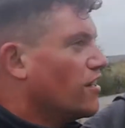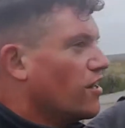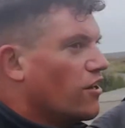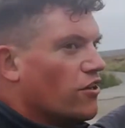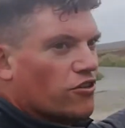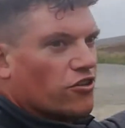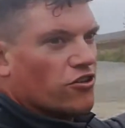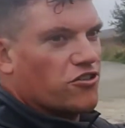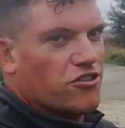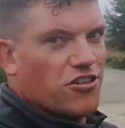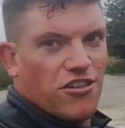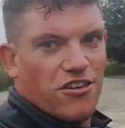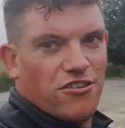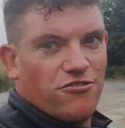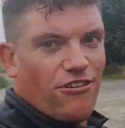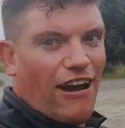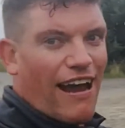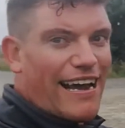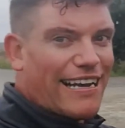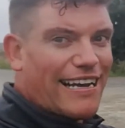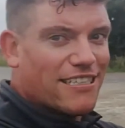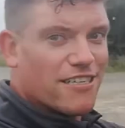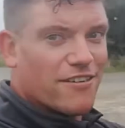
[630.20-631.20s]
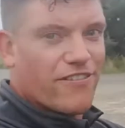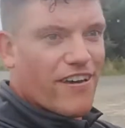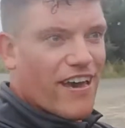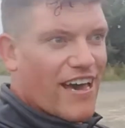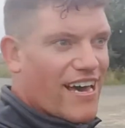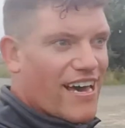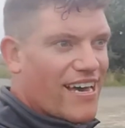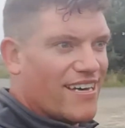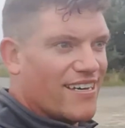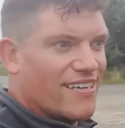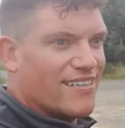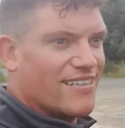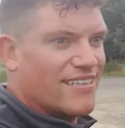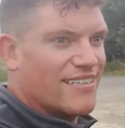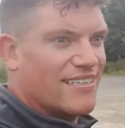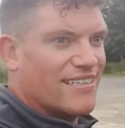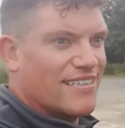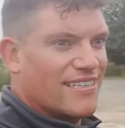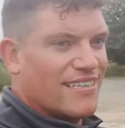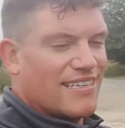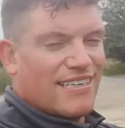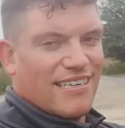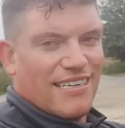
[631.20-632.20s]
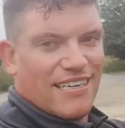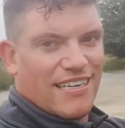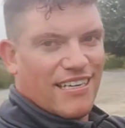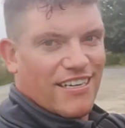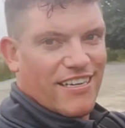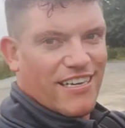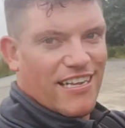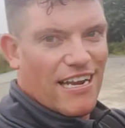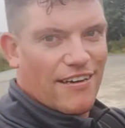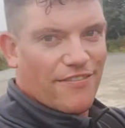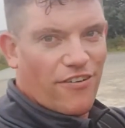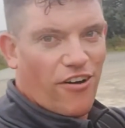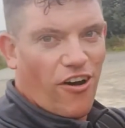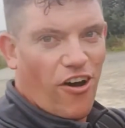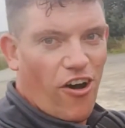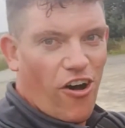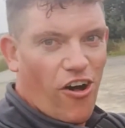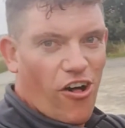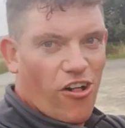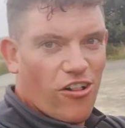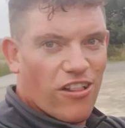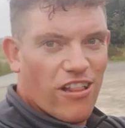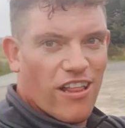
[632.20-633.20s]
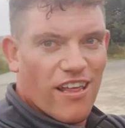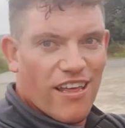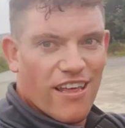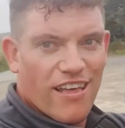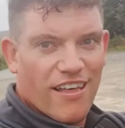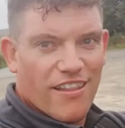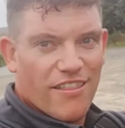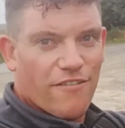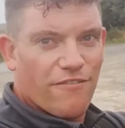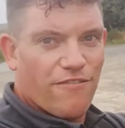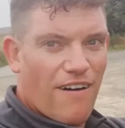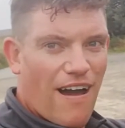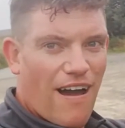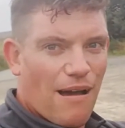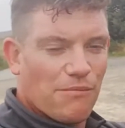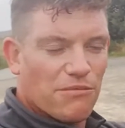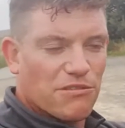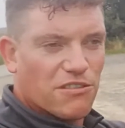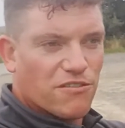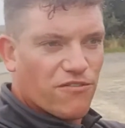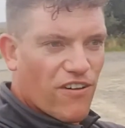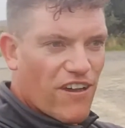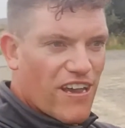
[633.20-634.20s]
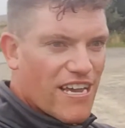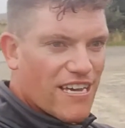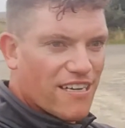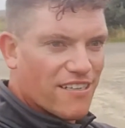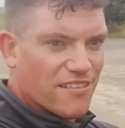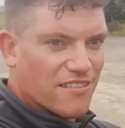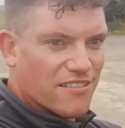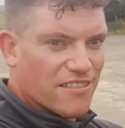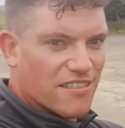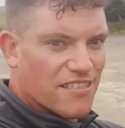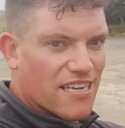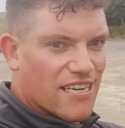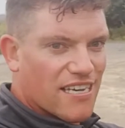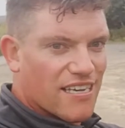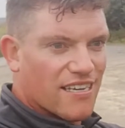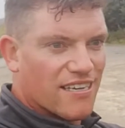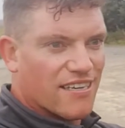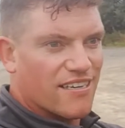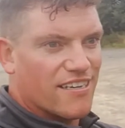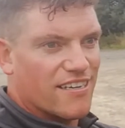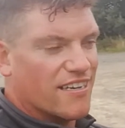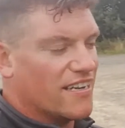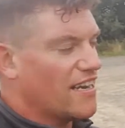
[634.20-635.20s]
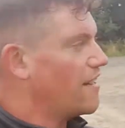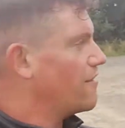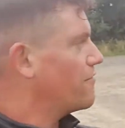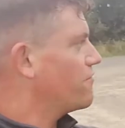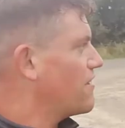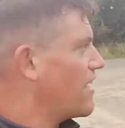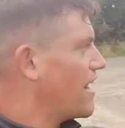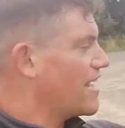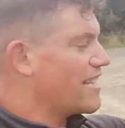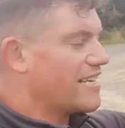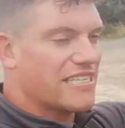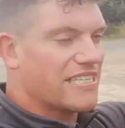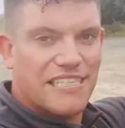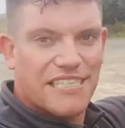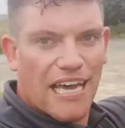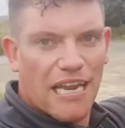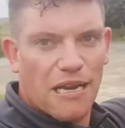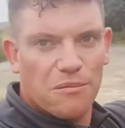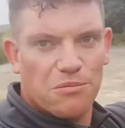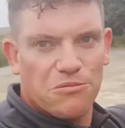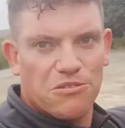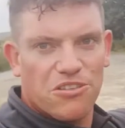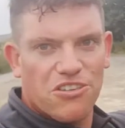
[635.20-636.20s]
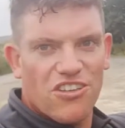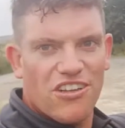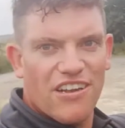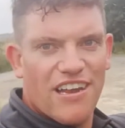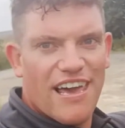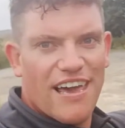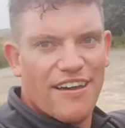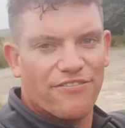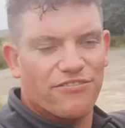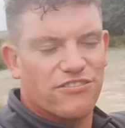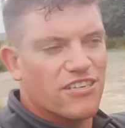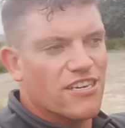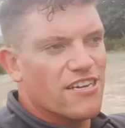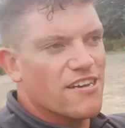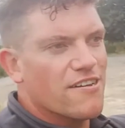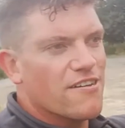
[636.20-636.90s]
So to the right of you, you'll have all the farmers' fields. You'll have like stand up to the left,